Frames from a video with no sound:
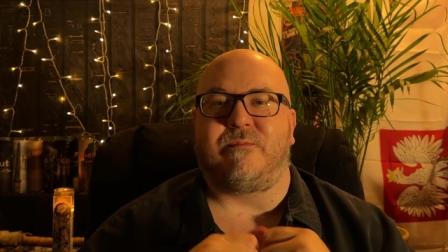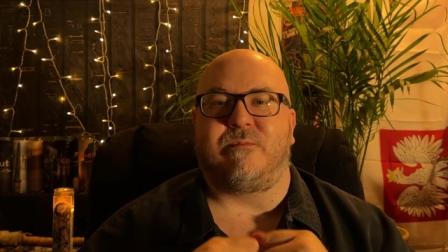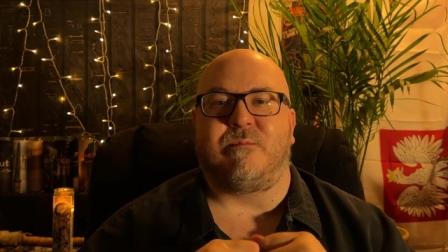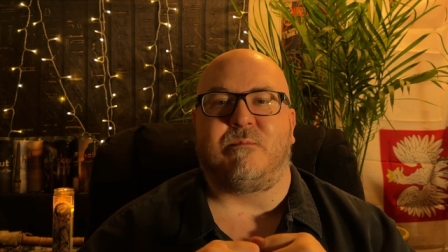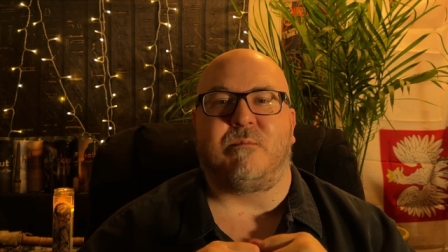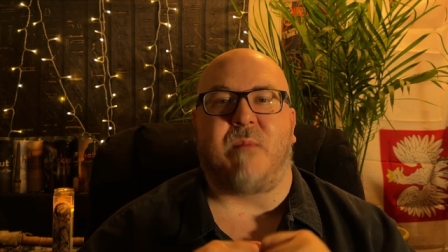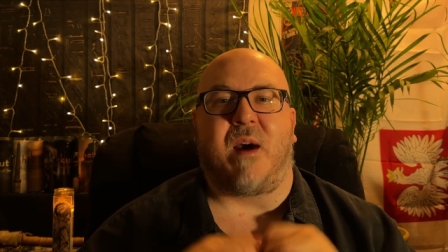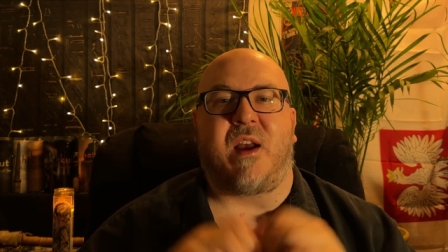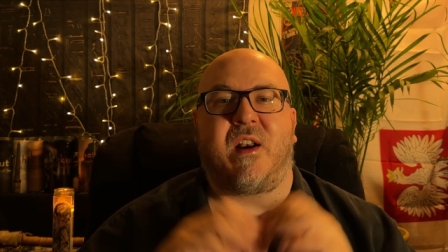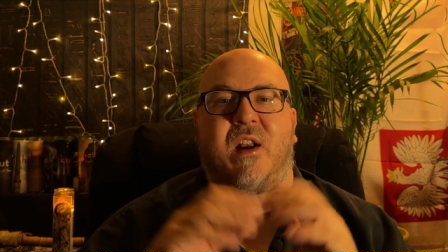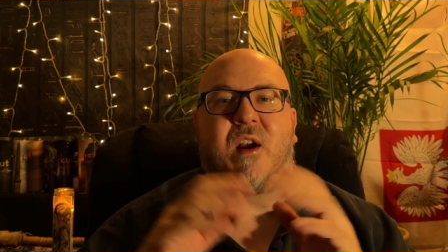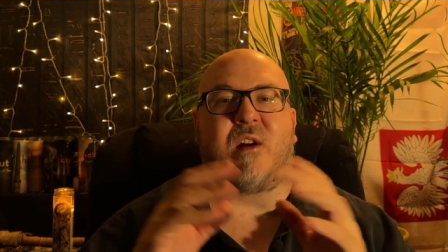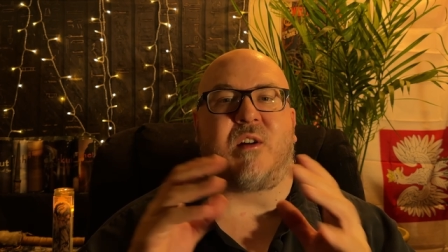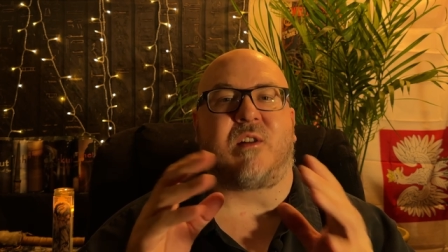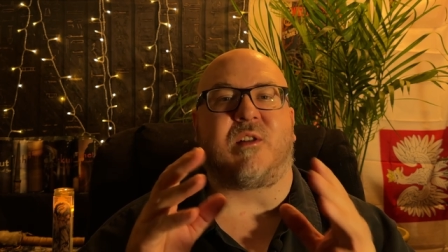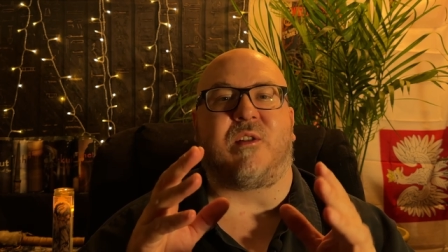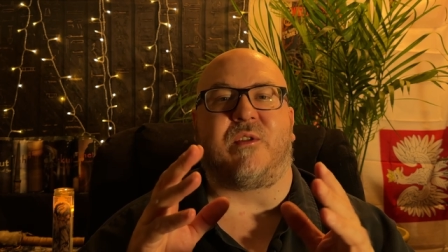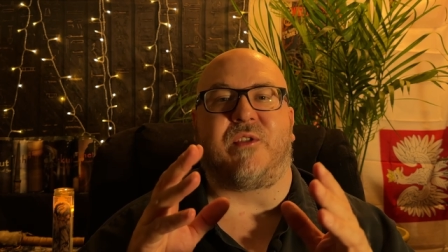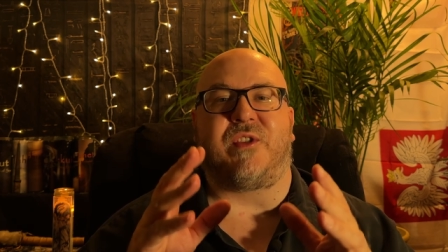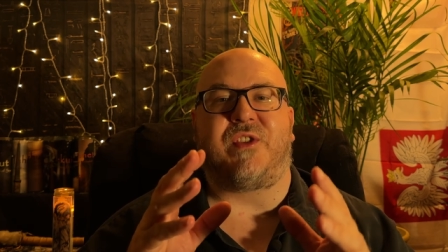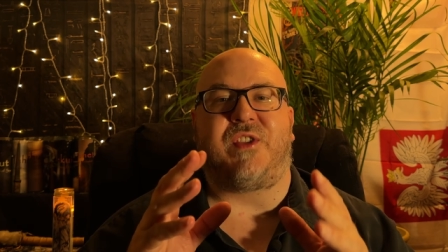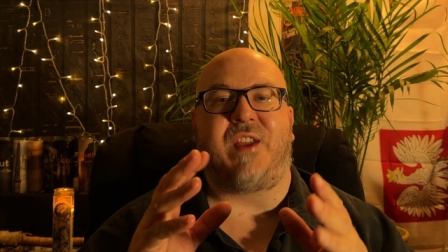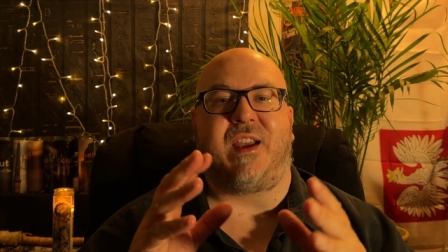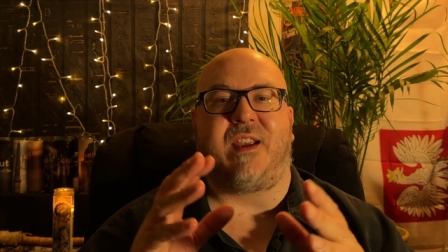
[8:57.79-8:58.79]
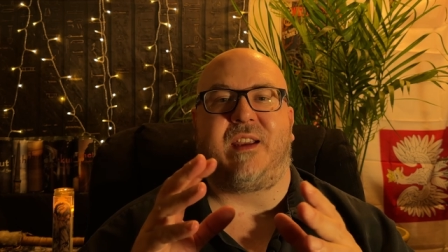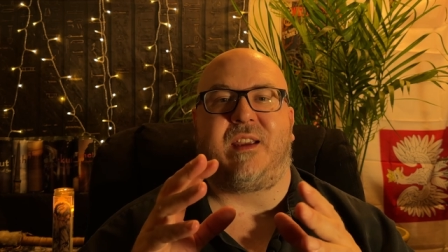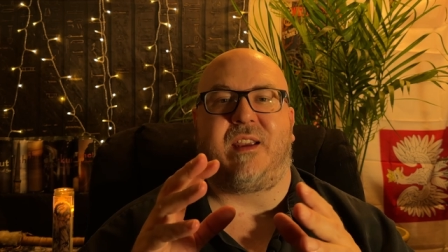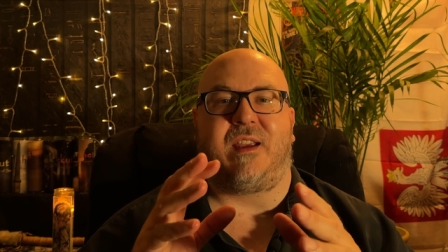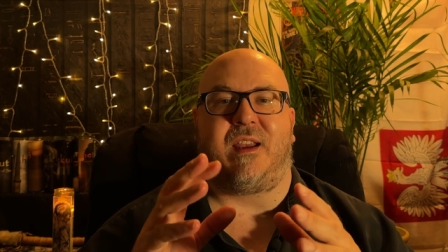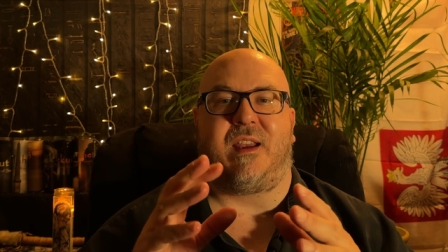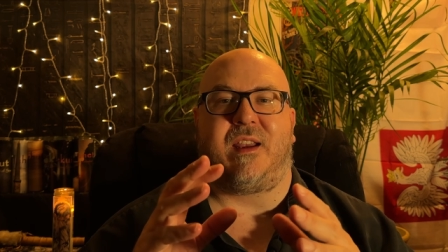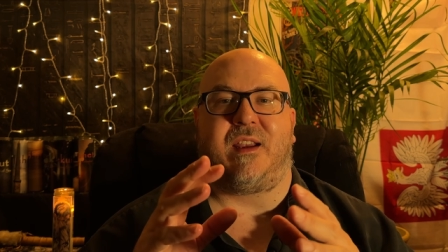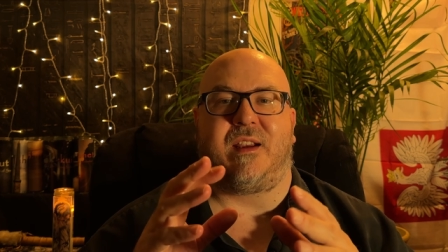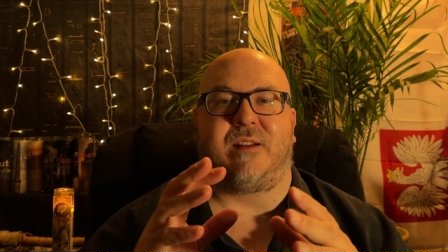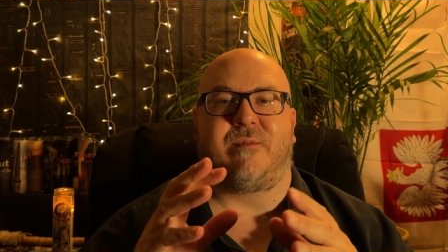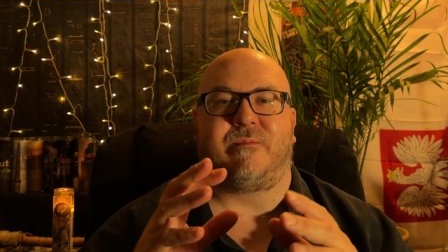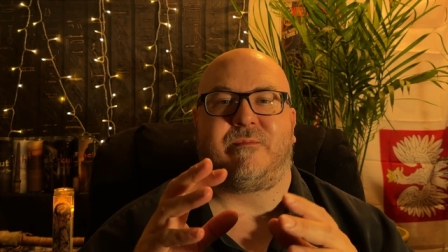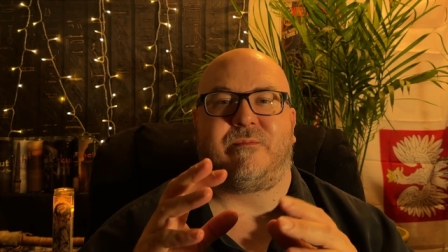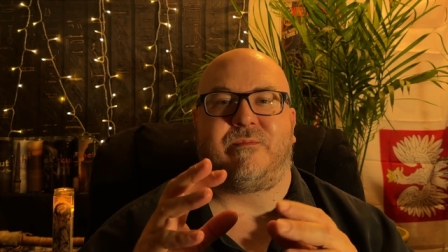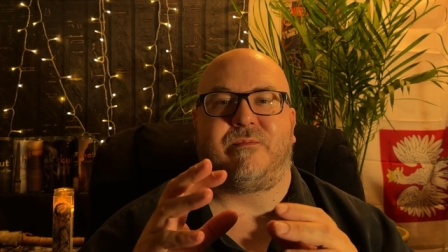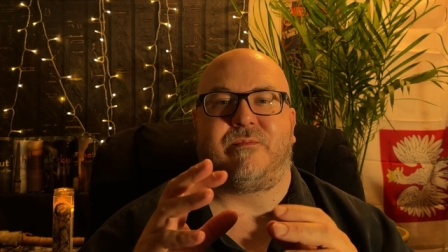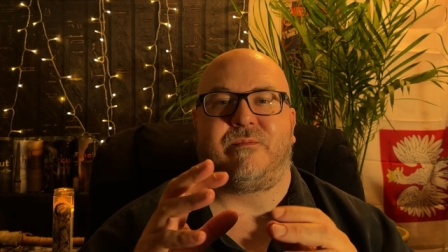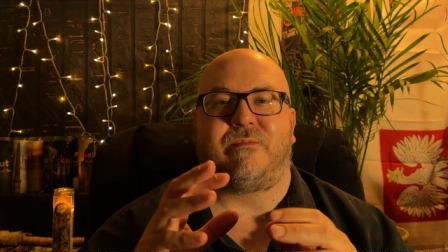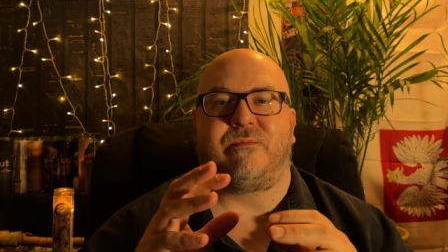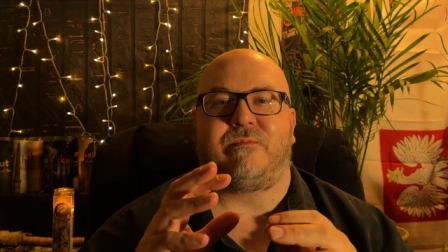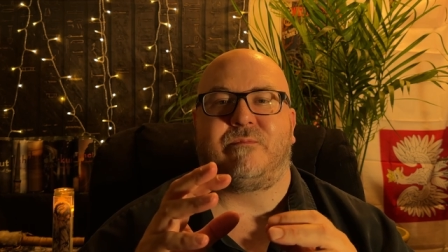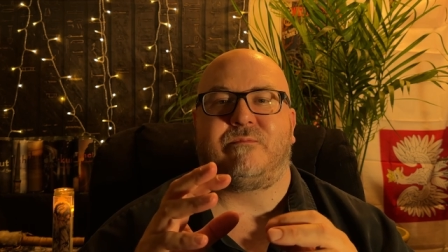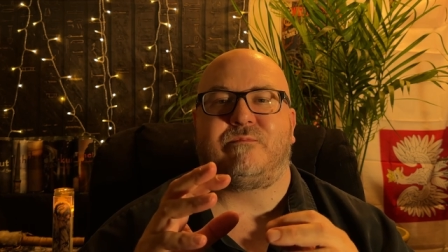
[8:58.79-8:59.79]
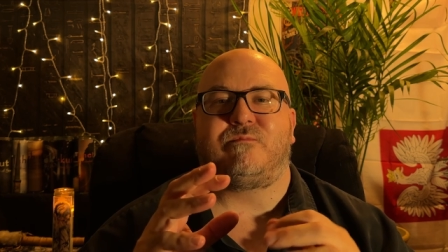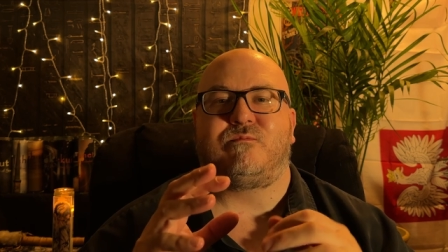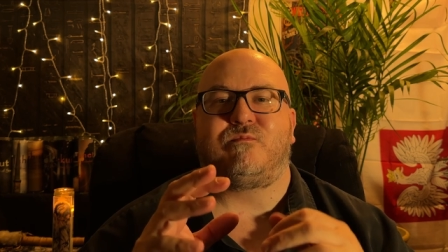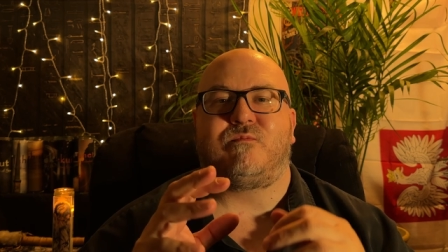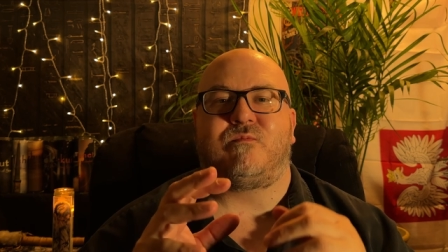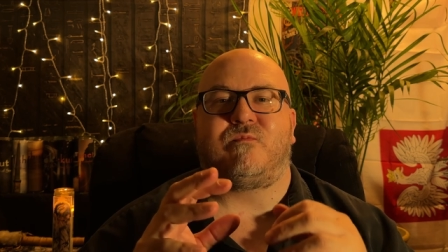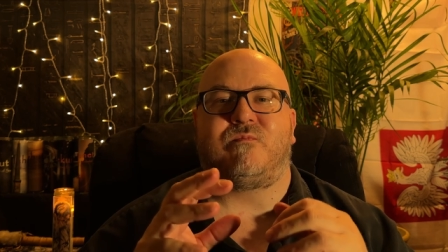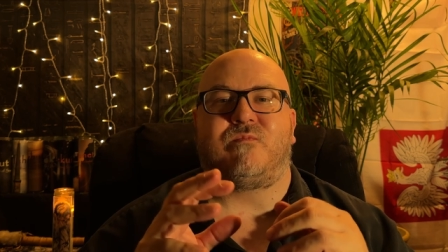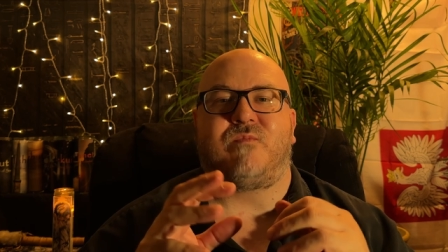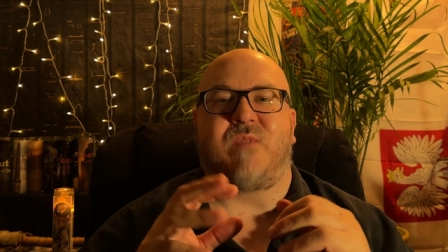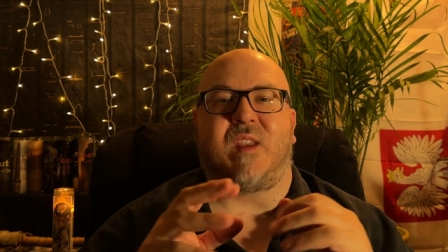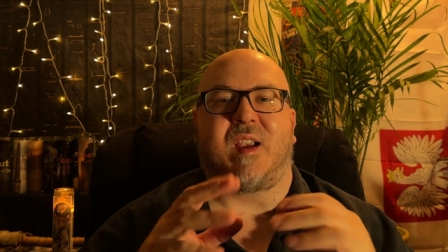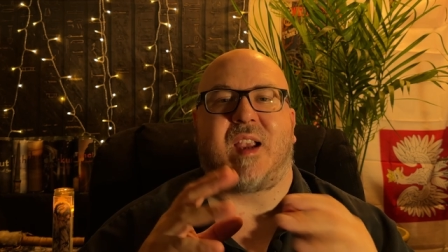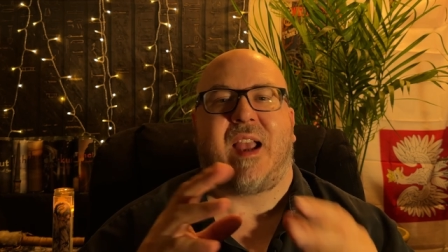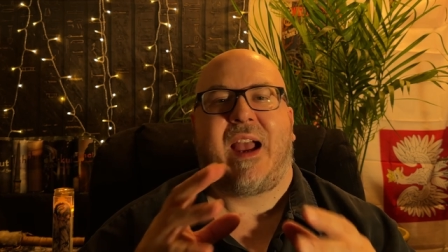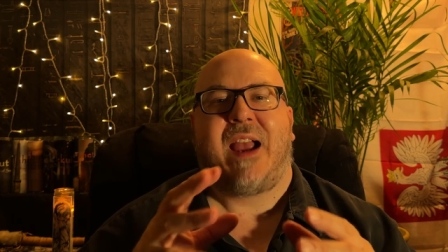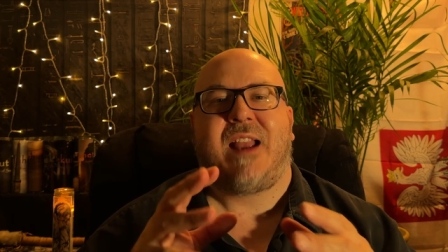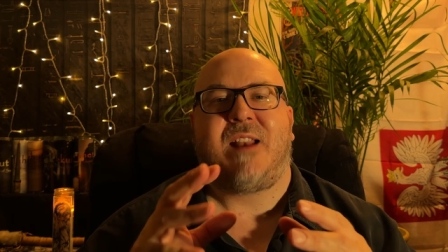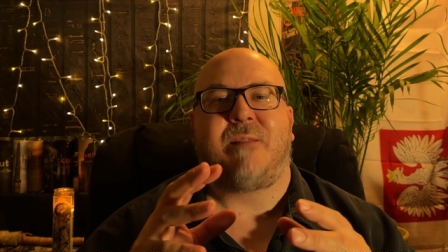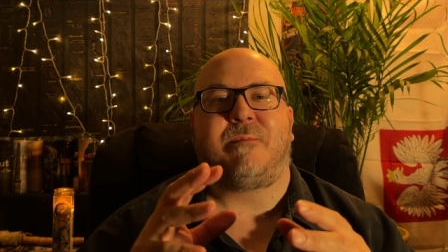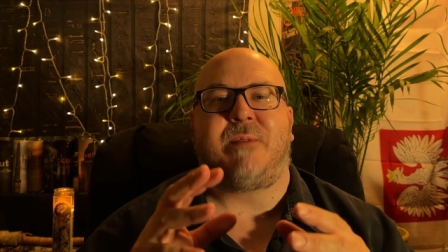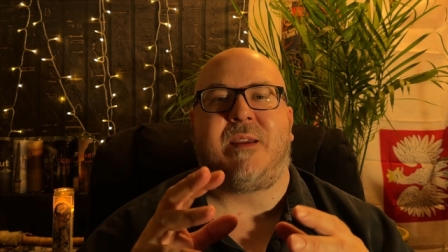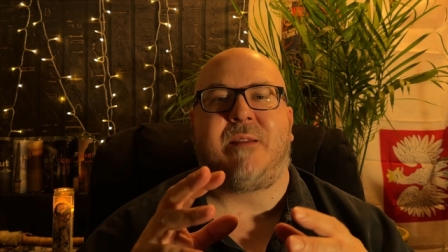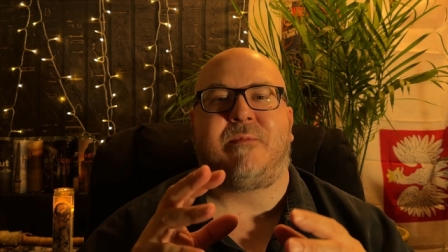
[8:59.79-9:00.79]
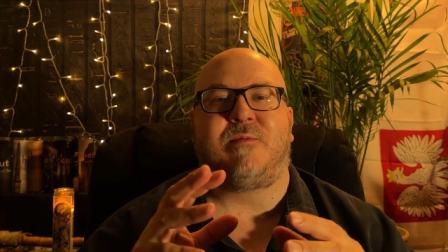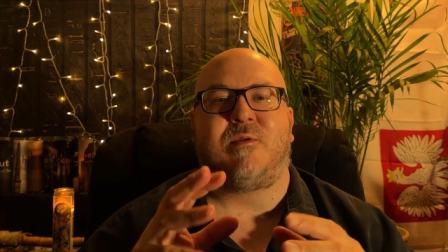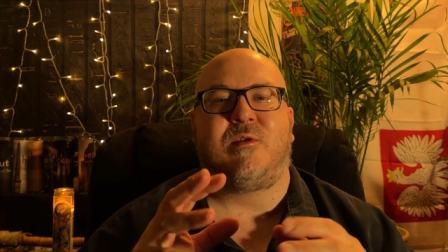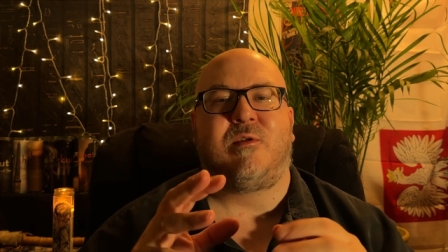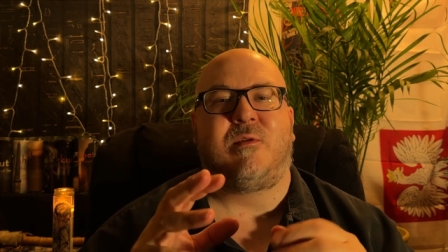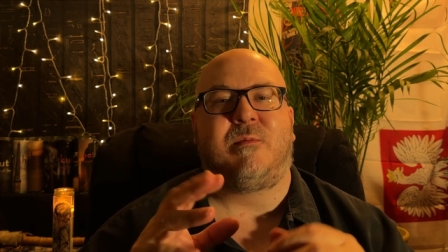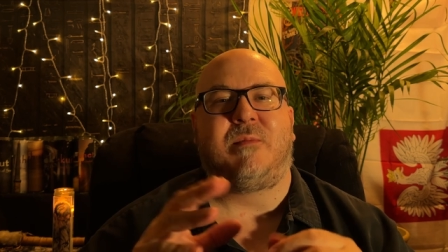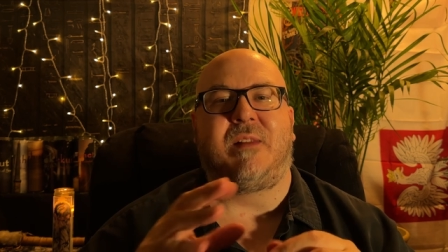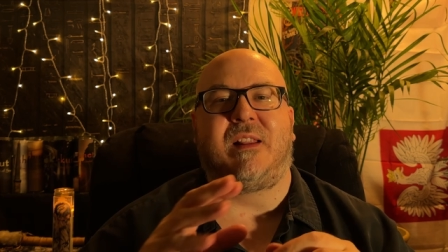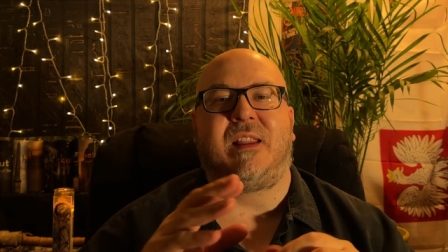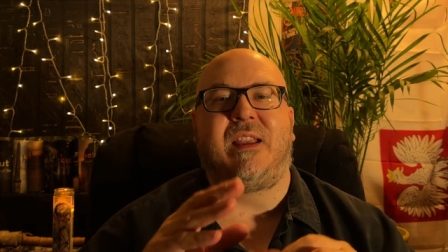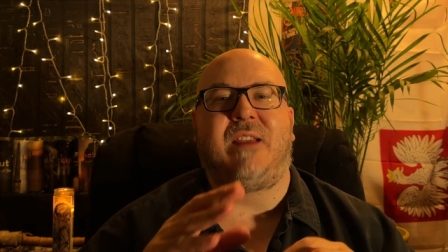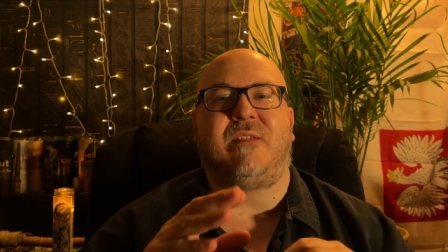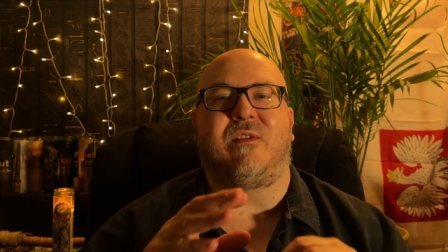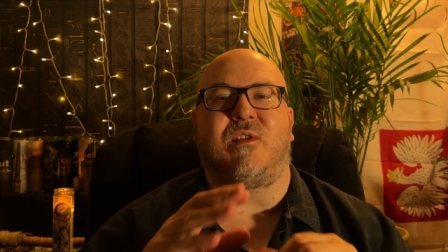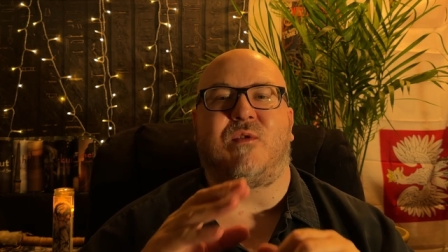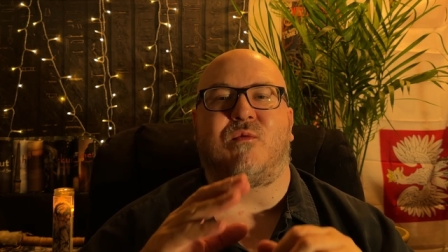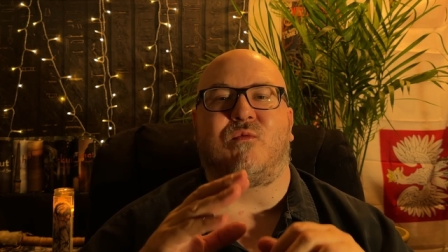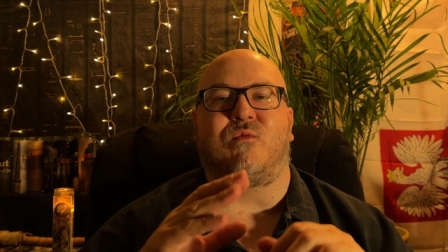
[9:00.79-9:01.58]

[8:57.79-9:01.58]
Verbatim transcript: monarchical thinking, the kind of people who believe in